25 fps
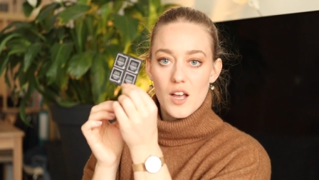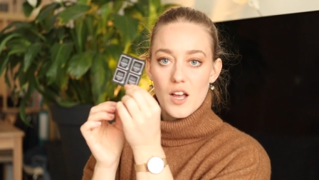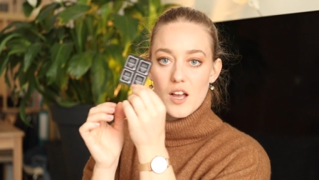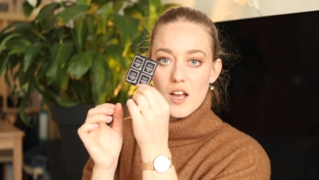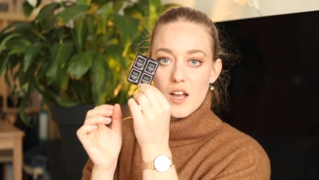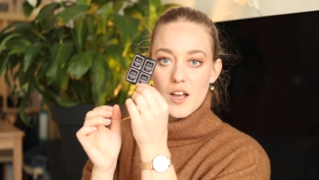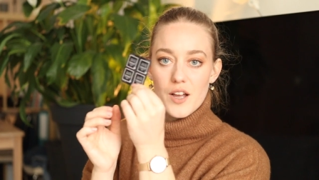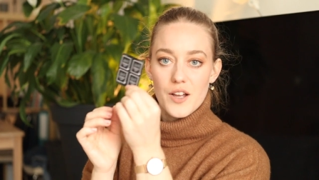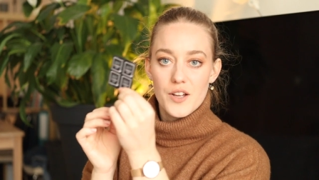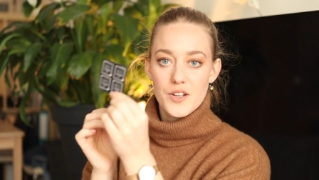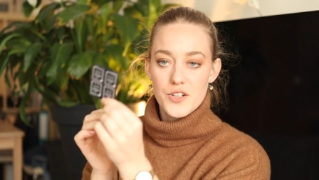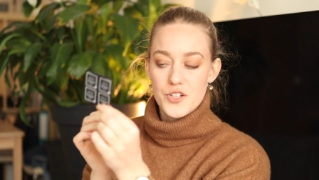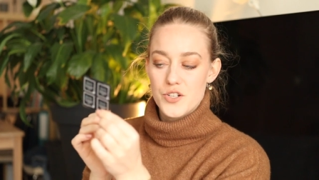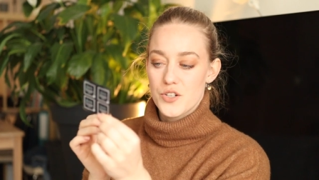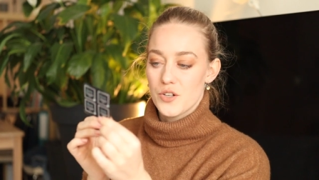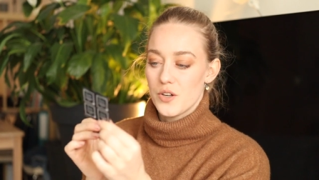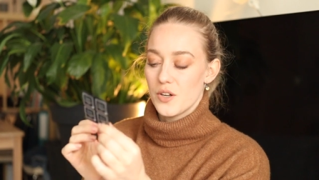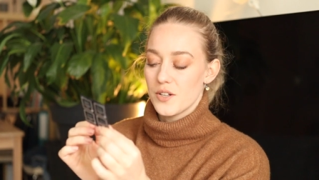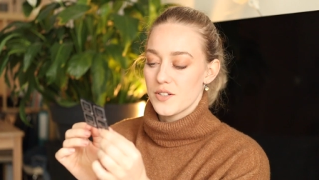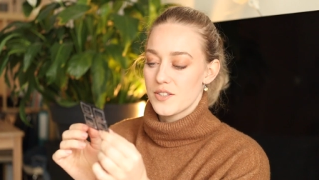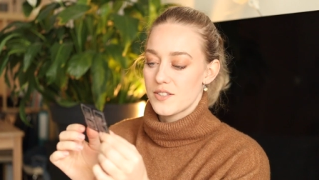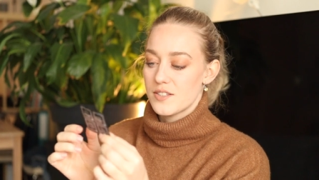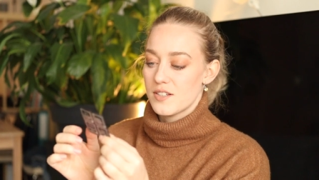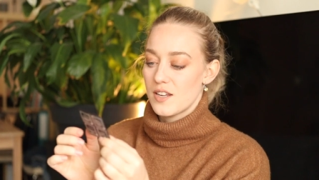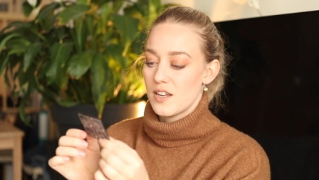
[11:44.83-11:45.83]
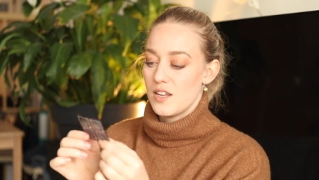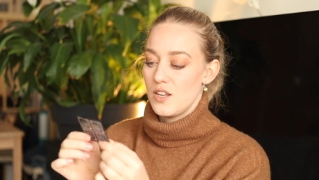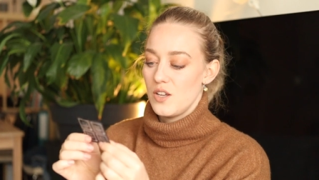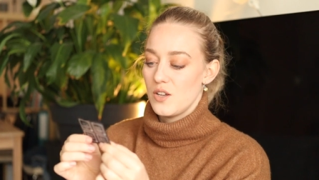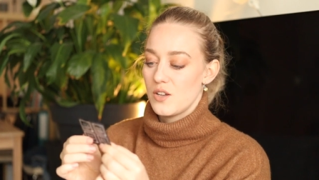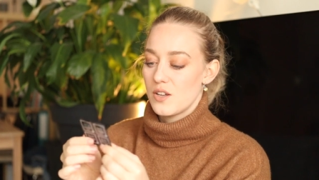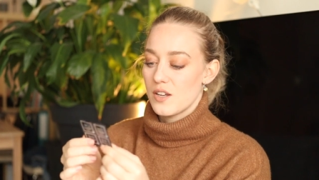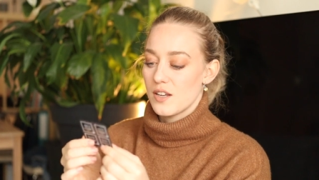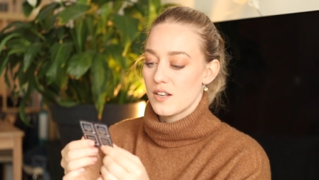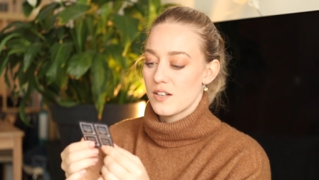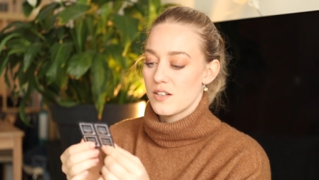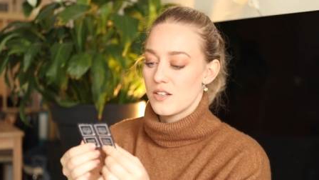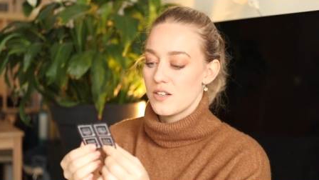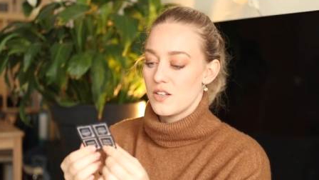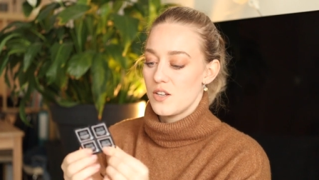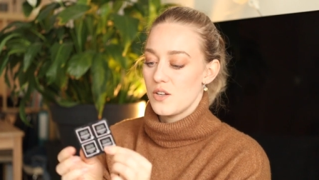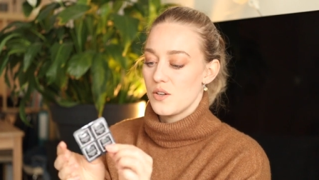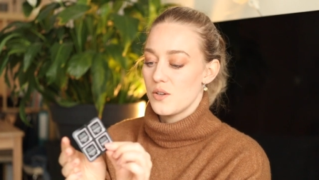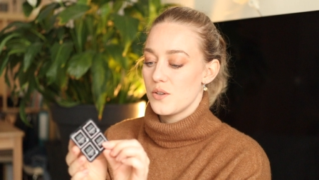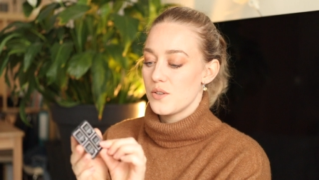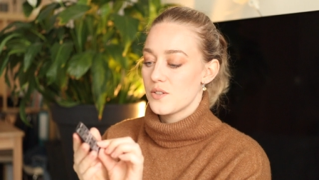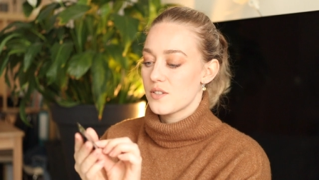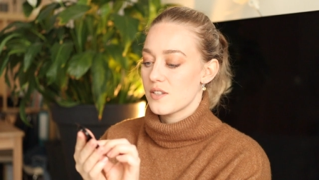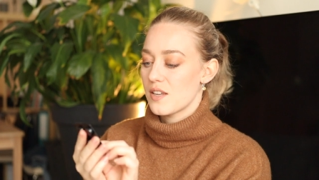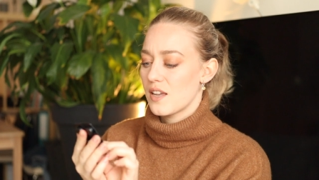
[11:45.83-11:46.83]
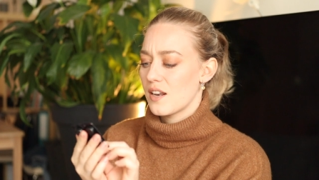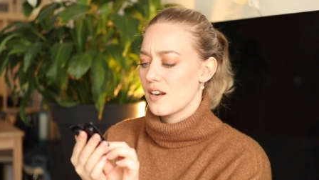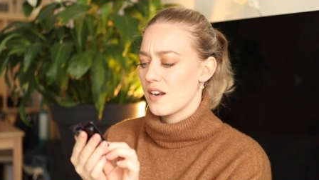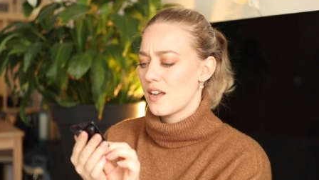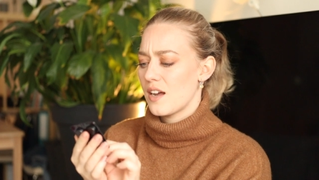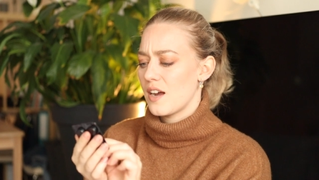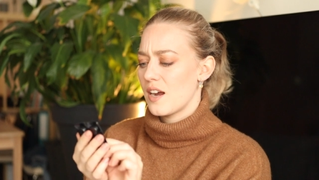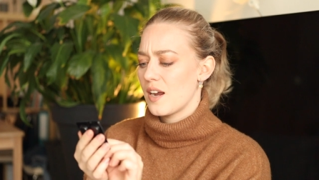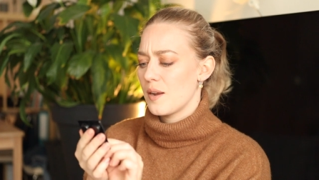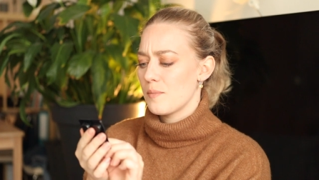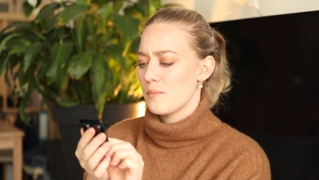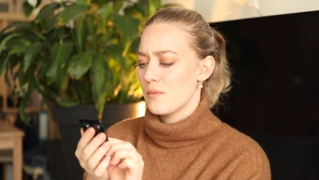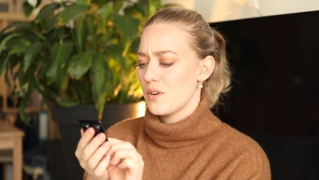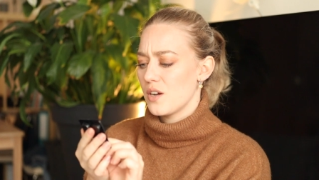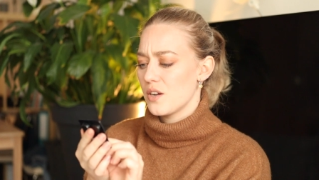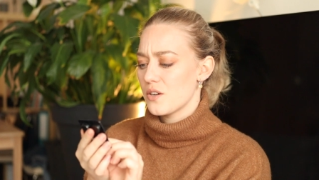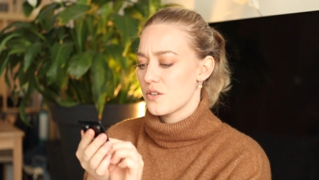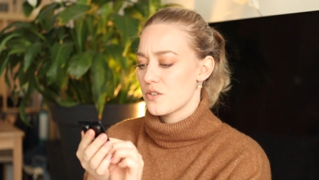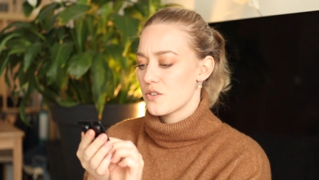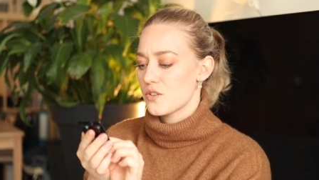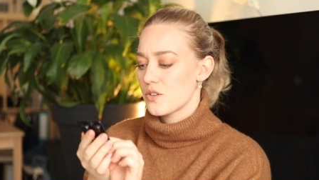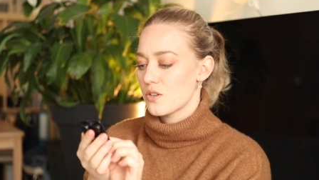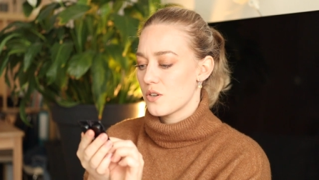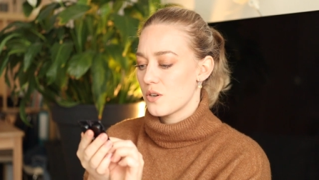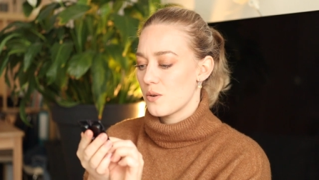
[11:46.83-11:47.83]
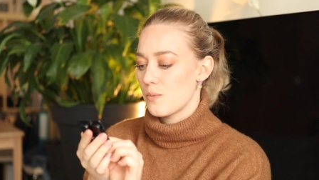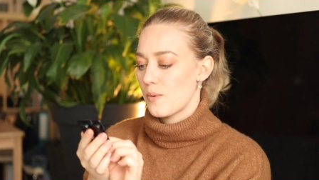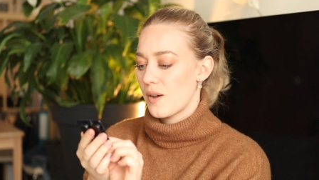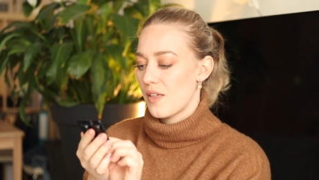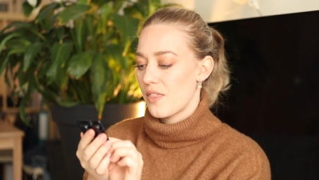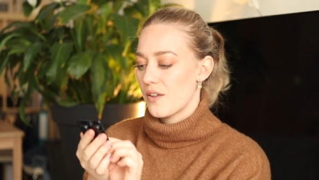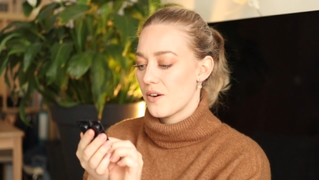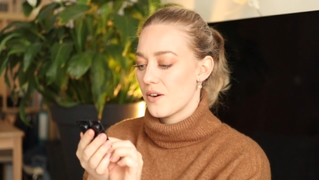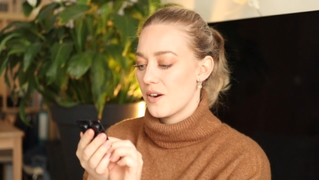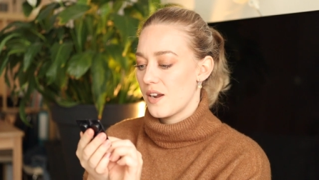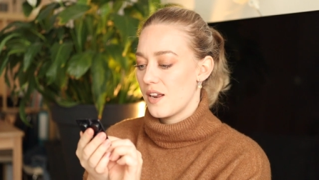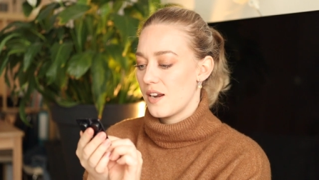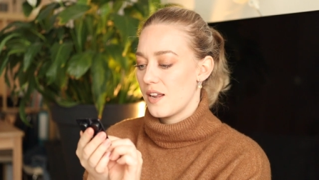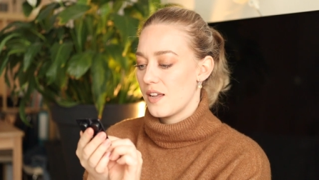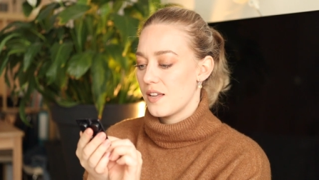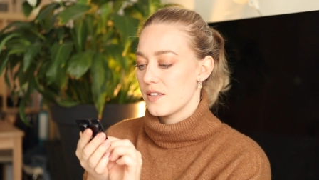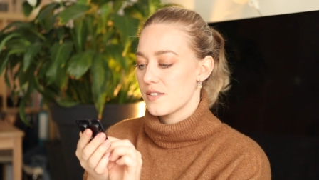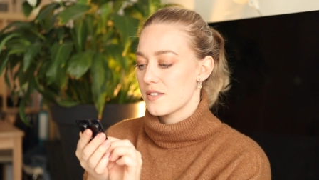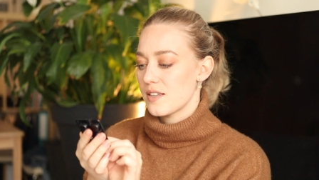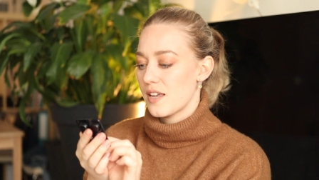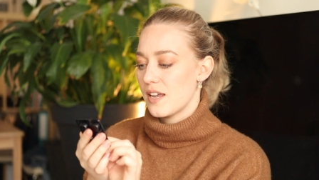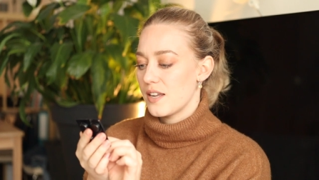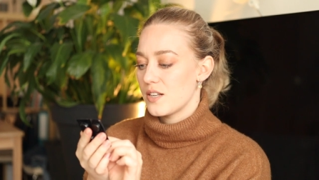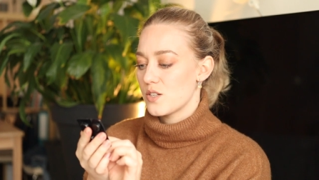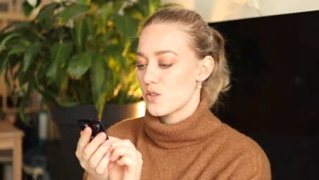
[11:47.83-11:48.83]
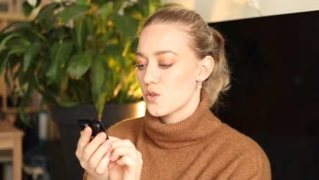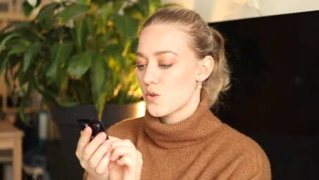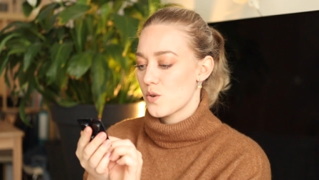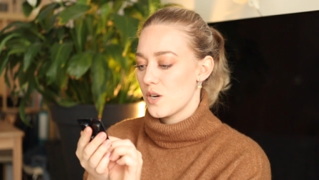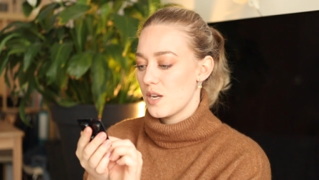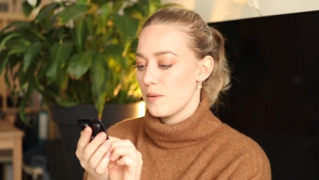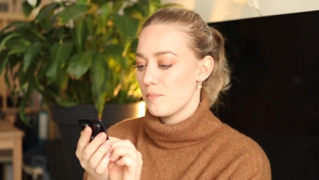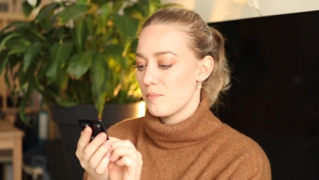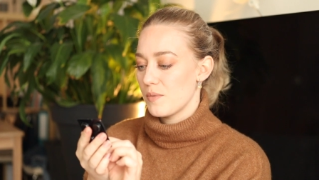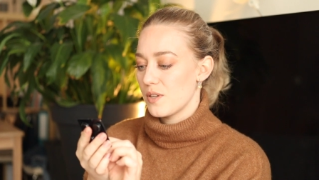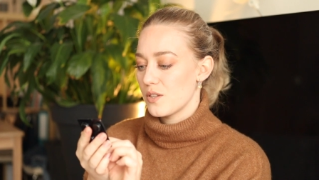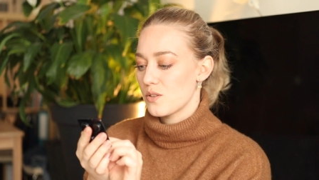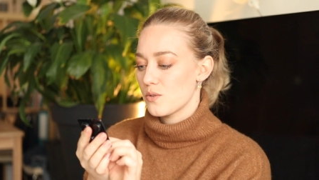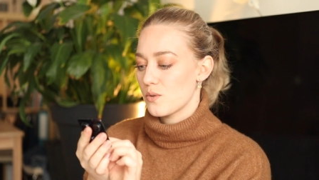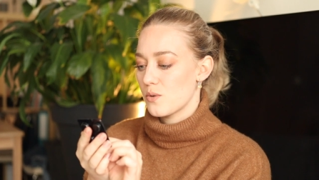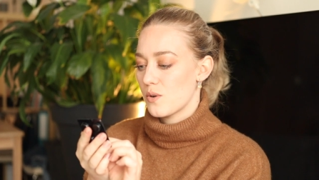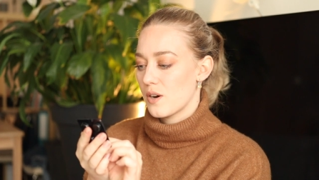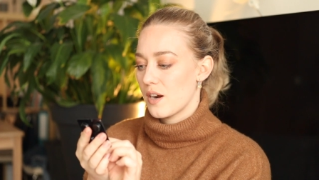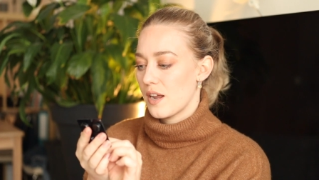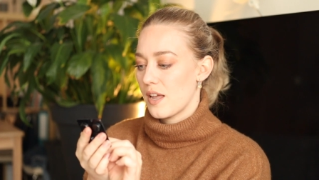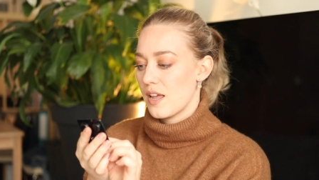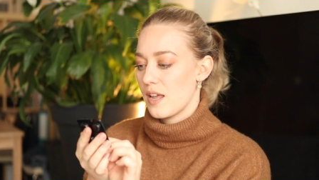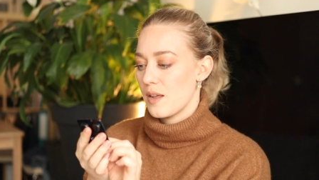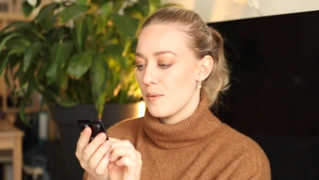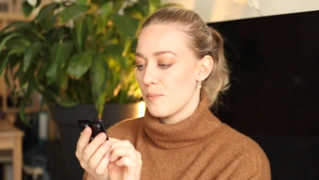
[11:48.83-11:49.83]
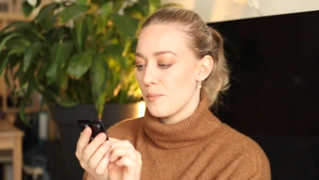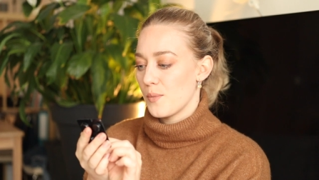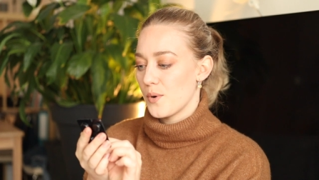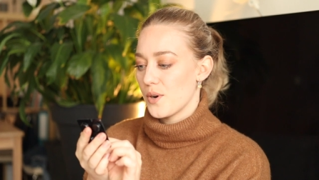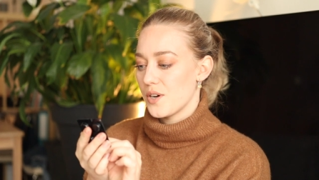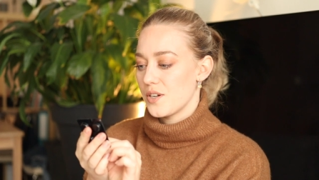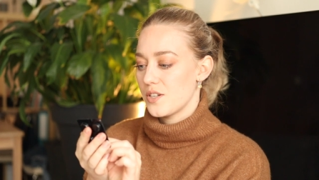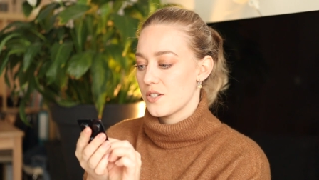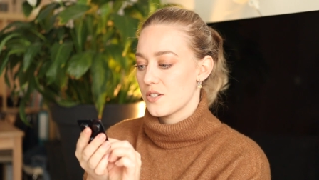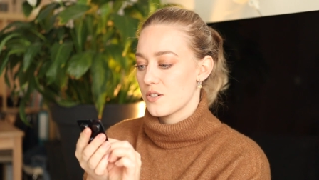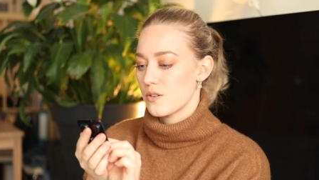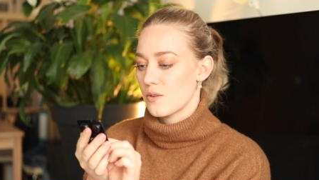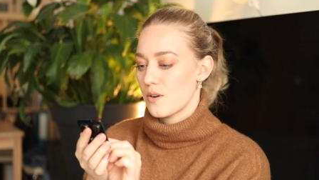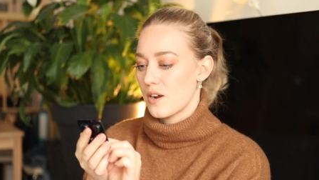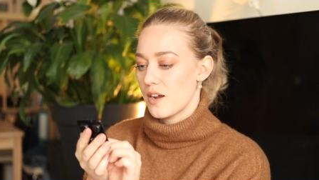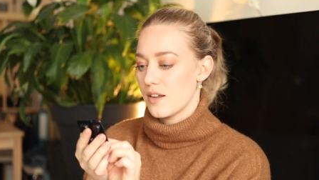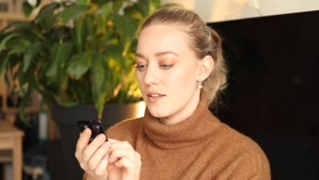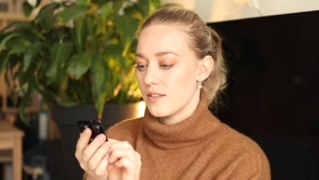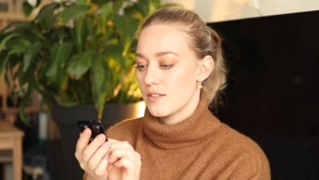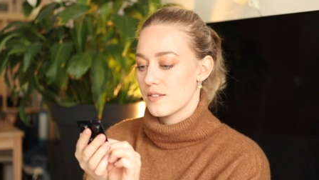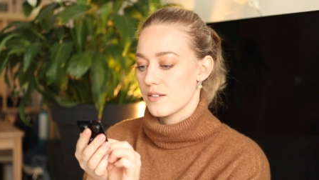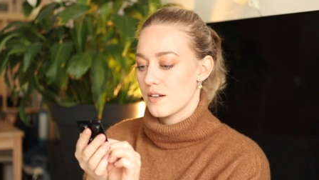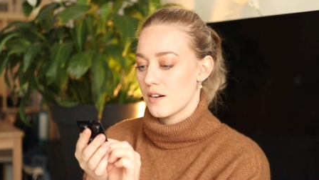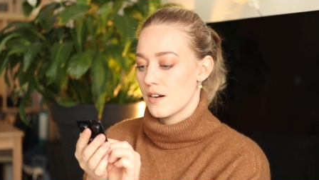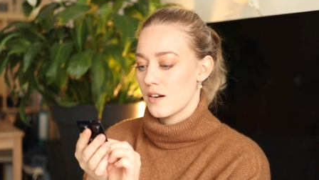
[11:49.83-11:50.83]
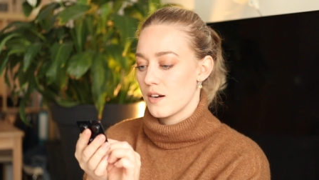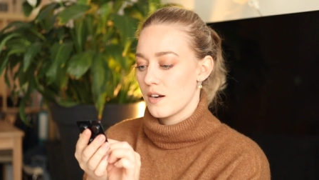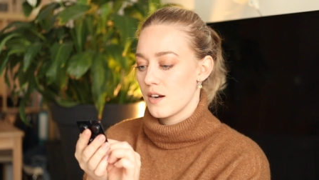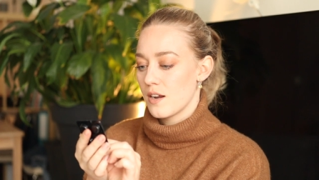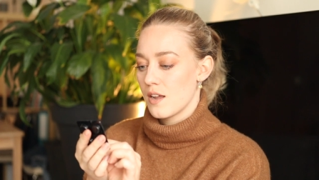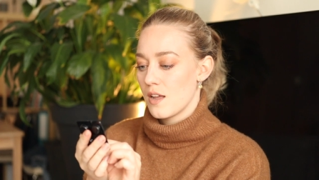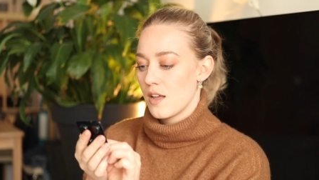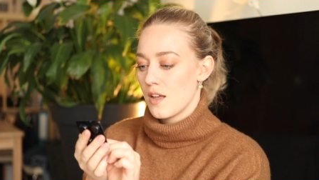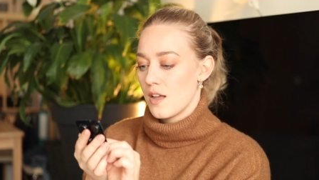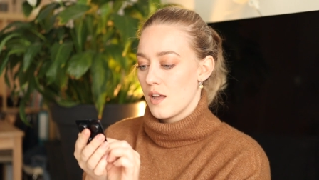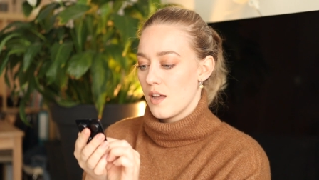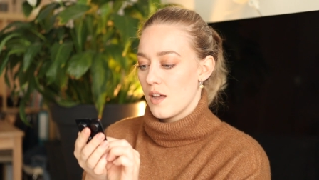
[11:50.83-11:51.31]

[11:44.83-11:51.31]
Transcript: uh, shots that you can use and I'm not sure whether it is a treatment or a moisturizer